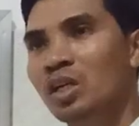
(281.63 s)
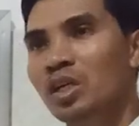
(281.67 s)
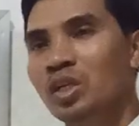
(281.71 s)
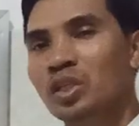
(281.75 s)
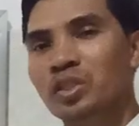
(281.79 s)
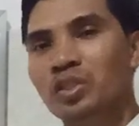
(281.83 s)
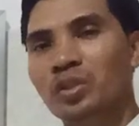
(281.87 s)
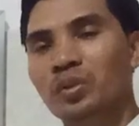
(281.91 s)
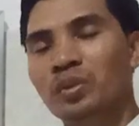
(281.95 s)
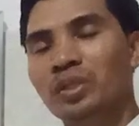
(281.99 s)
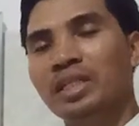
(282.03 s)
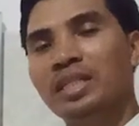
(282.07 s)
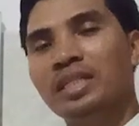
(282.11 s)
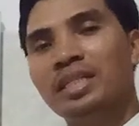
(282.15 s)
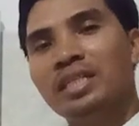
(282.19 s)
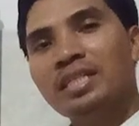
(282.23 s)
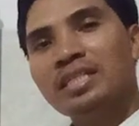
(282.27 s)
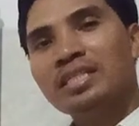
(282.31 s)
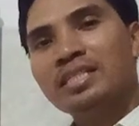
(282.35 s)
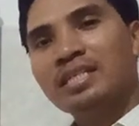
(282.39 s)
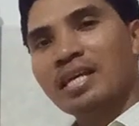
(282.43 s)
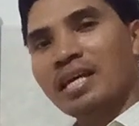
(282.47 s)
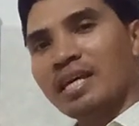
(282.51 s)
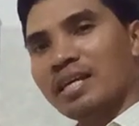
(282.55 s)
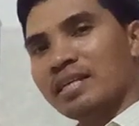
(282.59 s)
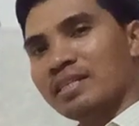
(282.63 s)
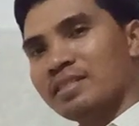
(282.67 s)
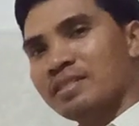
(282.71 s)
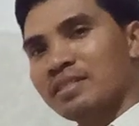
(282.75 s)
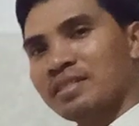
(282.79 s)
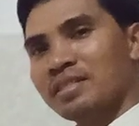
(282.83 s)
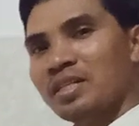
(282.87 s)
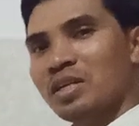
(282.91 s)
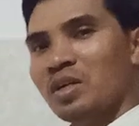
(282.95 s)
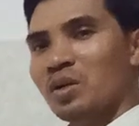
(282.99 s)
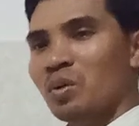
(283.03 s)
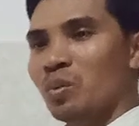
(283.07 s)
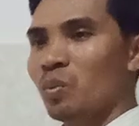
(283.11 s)
So in this
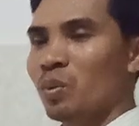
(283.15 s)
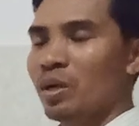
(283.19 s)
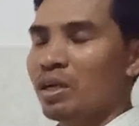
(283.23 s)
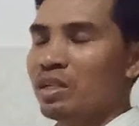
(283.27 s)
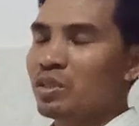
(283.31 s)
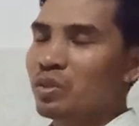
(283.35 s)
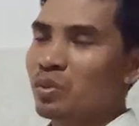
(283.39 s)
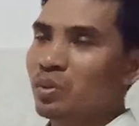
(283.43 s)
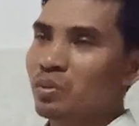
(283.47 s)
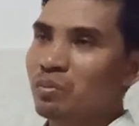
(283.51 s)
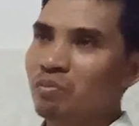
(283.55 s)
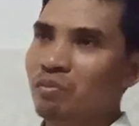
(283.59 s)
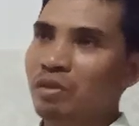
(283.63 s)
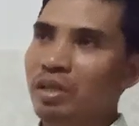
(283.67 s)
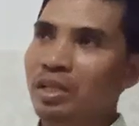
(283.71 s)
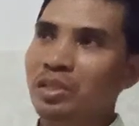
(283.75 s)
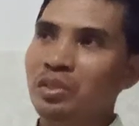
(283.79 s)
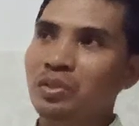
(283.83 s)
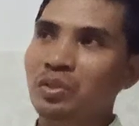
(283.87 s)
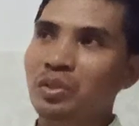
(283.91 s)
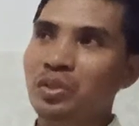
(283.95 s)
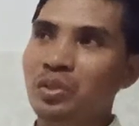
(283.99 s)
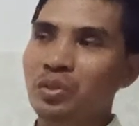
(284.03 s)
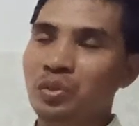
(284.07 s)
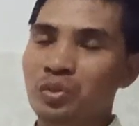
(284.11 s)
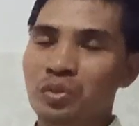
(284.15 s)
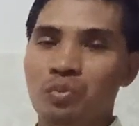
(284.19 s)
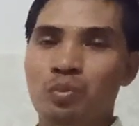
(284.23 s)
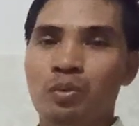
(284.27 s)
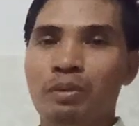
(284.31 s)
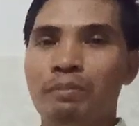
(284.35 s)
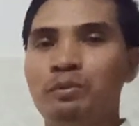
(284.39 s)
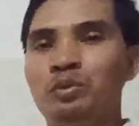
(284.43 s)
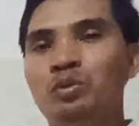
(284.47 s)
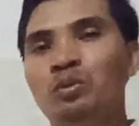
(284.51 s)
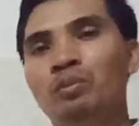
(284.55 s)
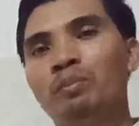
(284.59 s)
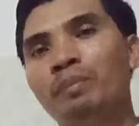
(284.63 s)
case, when we use
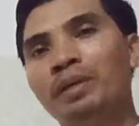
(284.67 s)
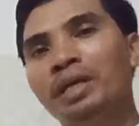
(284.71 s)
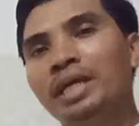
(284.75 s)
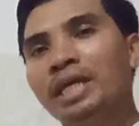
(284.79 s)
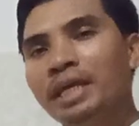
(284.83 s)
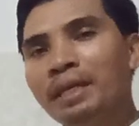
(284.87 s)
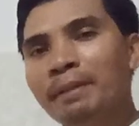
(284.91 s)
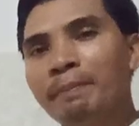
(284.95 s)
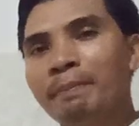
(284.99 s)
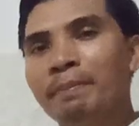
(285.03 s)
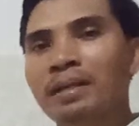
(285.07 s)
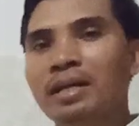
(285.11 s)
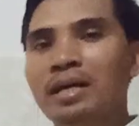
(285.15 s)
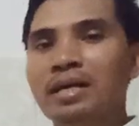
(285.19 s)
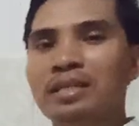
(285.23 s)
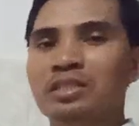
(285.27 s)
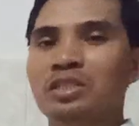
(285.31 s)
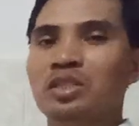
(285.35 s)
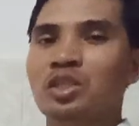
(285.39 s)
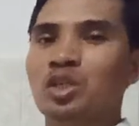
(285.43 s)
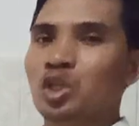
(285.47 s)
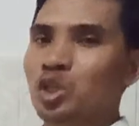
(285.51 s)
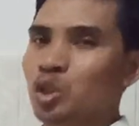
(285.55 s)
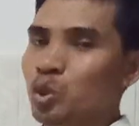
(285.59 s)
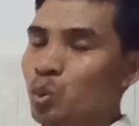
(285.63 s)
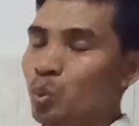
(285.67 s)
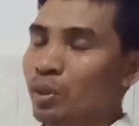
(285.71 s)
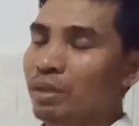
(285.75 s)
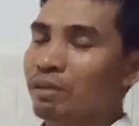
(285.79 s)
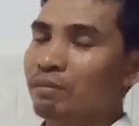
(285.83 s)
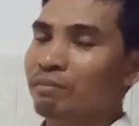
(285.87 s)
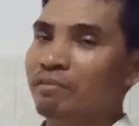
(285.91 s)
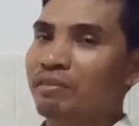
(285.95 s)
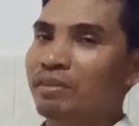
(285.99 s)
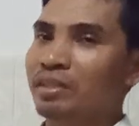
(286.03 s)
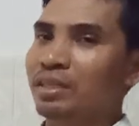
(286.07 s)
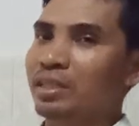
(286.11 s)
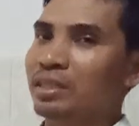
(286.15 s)
verb to be plus to
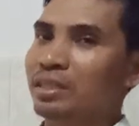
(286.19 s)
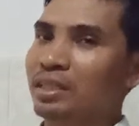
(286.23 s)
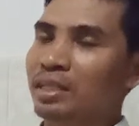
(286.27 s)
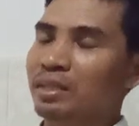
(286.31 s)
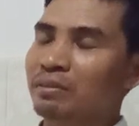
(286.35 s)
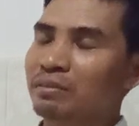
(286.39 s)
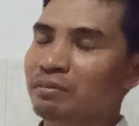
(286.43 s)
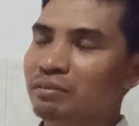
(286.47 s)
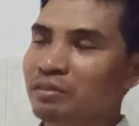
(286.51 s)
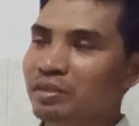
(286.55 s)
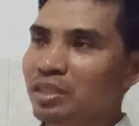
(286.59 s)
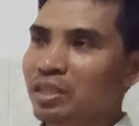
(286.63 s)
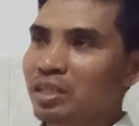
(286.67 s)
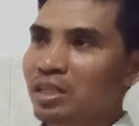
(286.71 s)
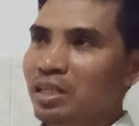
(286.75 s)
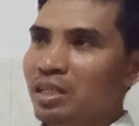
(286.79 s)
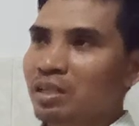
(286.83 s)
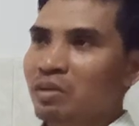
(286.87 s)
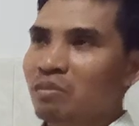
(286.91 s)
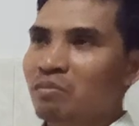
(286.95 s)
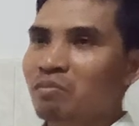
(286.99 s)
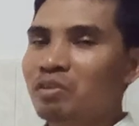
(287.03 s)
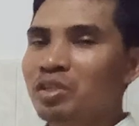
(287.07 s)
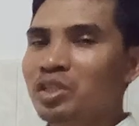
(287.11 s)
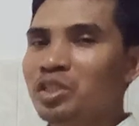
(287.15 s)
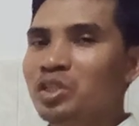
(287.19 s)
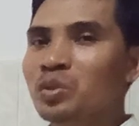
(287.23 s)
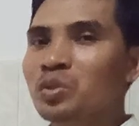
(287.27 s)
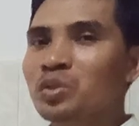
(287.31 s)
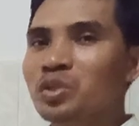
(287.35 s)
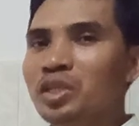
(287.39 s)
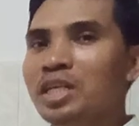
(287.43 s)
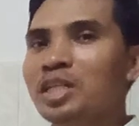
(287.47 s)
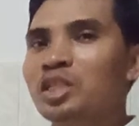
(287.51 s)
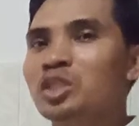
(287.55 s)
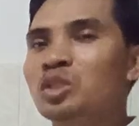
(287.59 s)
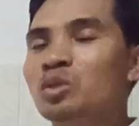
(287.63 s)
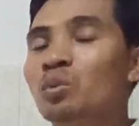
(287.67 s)
infinitive, we use
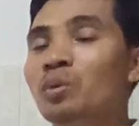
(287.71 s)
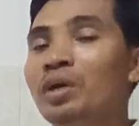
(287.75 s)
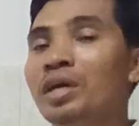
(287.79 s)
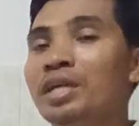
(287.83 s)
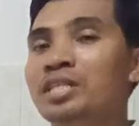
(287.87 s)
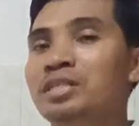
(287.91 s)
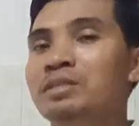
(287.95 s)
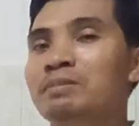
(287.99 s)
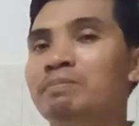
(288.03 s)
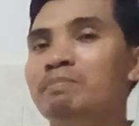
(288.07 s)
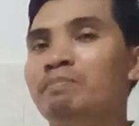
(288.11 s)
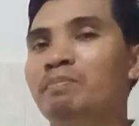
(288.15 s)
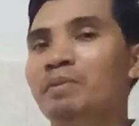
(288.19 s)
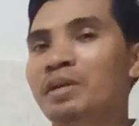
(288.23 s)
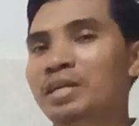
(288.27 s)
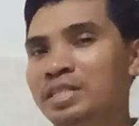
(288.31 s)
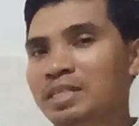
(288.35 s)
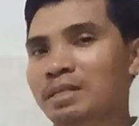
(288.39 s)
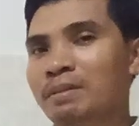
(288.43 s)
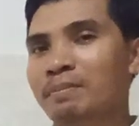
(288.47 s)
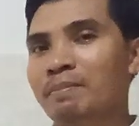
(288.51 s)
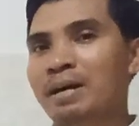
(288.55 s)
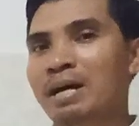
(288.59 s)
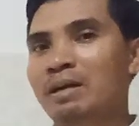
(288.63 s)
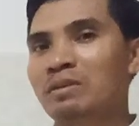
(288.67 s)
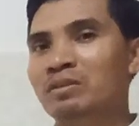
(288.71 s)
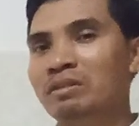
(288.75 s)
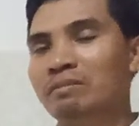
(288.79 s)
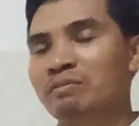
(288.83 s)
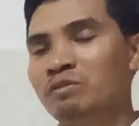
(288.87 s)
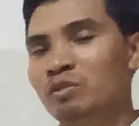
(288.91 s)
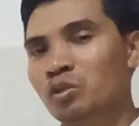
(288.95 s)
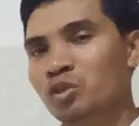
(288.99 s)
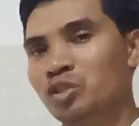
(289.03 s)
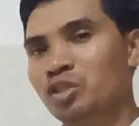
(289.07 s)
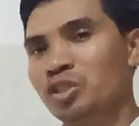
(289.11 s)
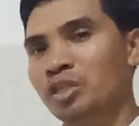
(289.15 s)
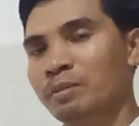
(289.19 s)
it to express about the
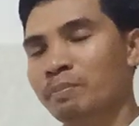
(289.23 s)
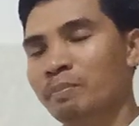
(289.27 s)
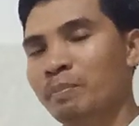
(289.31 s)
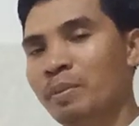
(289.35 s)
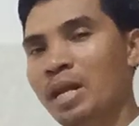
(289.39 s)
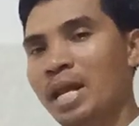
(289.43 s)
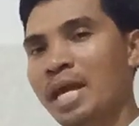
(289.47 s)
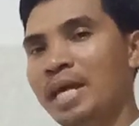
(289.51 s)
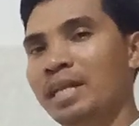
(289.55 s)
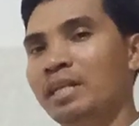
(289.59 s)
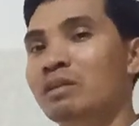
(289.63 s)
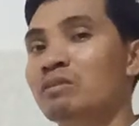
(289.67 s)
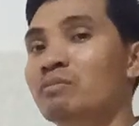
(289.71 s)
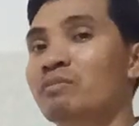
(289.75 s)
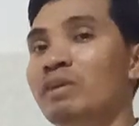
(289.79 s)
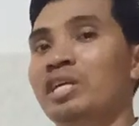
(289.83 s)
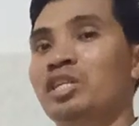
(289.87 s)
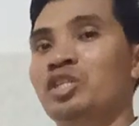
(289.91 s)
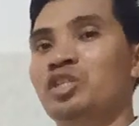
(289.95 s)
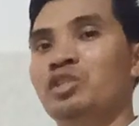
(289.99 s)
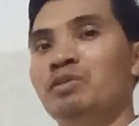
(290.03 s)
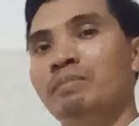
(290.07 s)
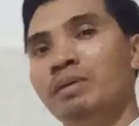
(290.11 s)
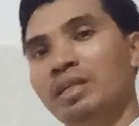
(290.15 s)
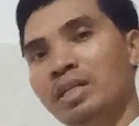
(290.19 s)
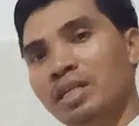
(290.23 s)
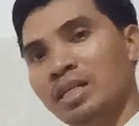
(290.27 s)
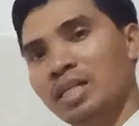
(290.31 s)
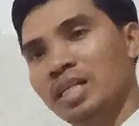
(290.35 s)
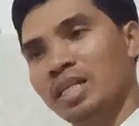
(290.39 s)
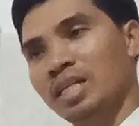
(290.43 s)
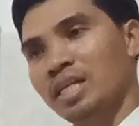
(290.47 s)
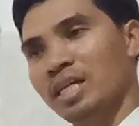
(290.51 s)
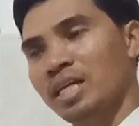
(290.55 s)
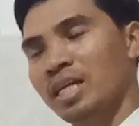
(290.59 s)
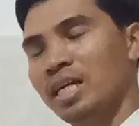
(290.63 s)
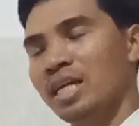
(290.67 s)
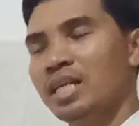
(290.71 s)
future plan arrangement.
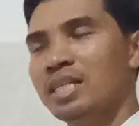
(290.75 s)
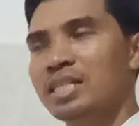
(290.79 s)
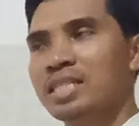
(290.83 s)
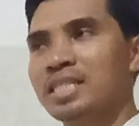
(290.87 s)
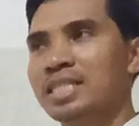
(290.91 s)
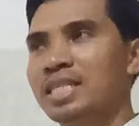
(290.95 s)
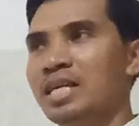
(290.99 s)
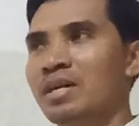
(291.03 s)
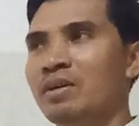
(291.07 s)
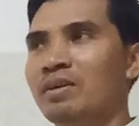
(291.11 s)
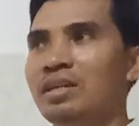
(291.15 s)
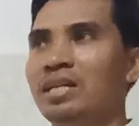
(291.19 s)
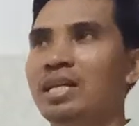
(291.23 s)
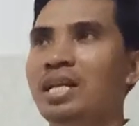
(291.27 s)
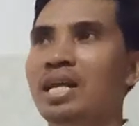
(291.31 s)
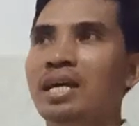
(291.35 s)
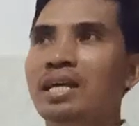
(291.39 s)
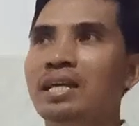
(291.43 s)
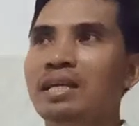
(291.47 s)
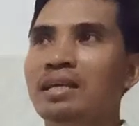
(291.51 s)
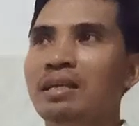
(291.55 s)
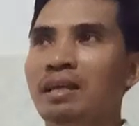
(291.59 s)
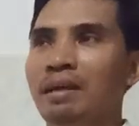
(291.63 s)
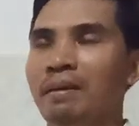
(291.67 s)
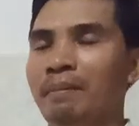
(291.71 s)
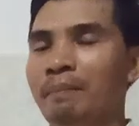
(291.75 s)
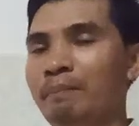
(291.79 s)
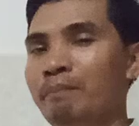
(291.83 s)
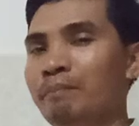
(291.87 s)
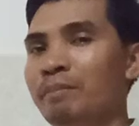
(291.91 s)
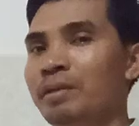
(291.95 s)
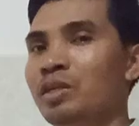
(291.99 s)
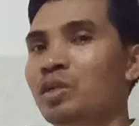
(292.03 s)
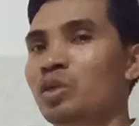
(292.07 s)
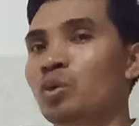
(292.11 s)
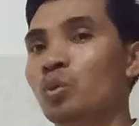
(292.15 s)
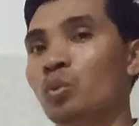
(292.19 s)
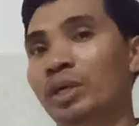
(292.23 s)
It sounds like
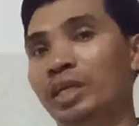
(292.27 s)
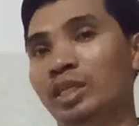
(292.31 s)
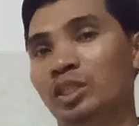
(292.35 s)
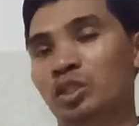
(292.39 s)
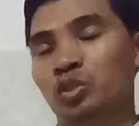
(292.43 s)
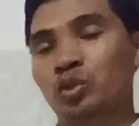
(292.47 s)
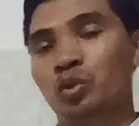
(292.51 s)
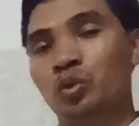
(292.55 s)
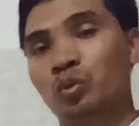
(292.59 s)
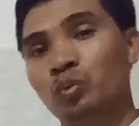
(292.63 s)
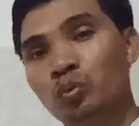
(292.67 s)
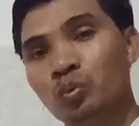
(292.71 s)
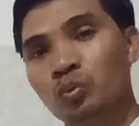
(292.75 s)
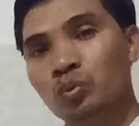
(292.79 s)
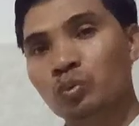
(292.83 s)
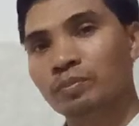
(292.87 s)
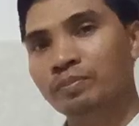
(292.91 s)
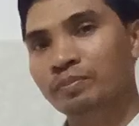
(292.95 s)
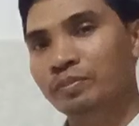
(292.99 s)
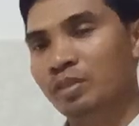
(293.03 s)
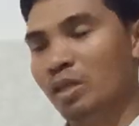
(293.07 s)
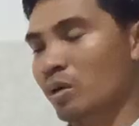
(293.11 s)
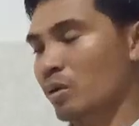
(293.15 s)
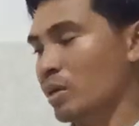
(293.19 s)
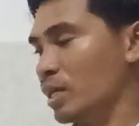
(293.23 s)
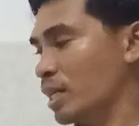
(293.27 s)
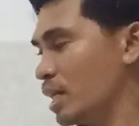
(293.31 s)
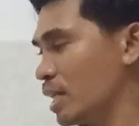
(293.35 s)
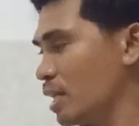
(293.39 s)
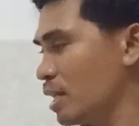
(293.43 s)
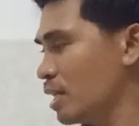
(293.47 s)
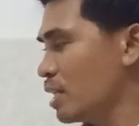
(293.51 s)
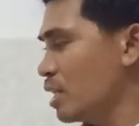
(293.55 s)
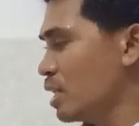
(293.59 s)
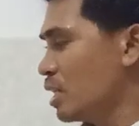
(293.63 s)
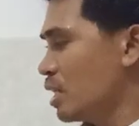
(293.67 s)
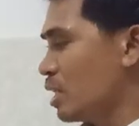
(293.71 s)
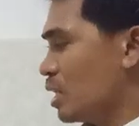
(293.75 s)
we going to. Okay,
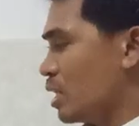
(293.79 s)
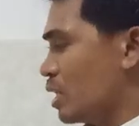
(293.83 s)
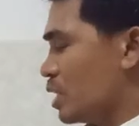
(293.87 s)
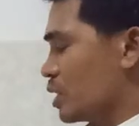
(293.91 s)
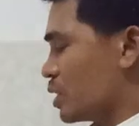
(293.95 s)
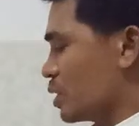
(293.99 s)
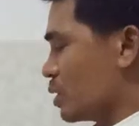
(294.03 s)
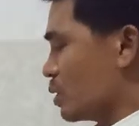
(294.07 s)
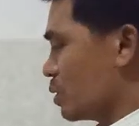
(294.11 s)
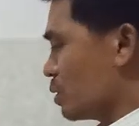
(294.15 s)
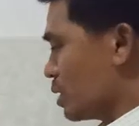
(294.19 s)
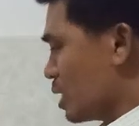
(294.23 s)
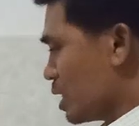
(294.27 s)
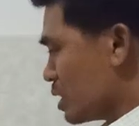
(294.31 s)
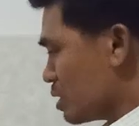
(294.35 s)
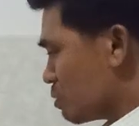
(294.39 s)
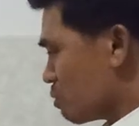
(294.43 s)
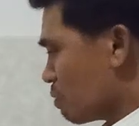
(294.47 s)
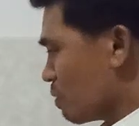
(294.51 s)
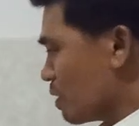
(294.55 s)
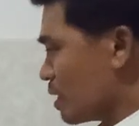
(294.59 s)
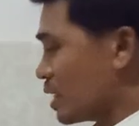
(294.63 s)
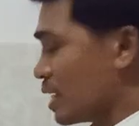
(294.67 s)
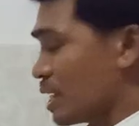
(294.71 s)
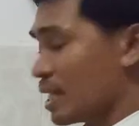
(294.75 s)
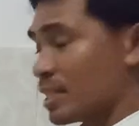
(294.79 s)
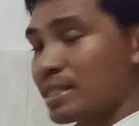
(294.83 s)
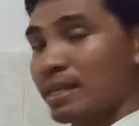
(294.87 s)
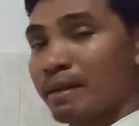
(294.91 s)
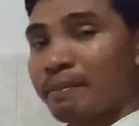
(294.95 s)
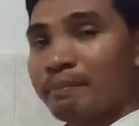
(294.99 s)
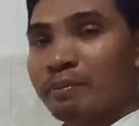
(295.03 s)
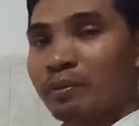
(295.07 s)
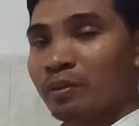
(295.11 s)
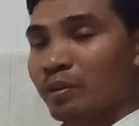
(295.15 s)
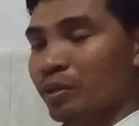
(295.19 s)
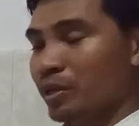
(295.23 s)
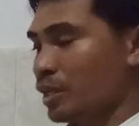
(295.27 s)
so let's read the
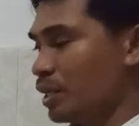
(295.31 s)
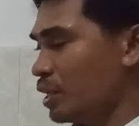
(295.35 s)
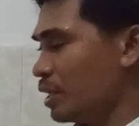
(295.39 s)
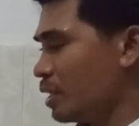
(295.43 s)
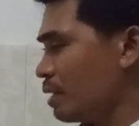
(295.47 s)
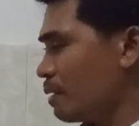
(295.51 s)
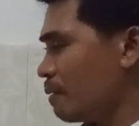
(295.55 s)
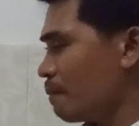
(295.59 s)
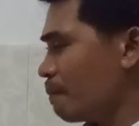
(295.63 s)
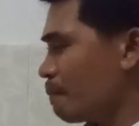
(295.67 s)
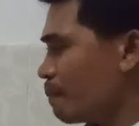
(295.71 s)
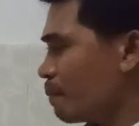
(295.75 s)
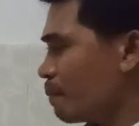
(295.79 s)
example here.